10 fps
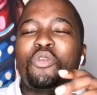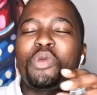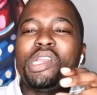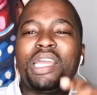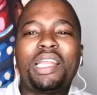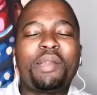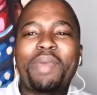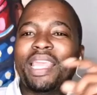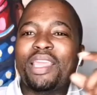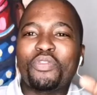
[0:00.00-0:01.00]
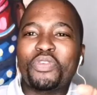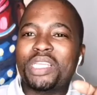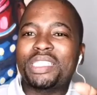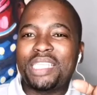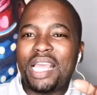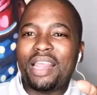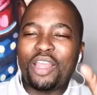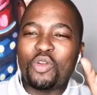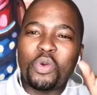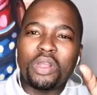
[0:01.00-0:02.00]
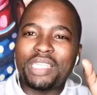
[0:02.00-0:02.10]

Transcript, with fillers: that we learned back in first year, that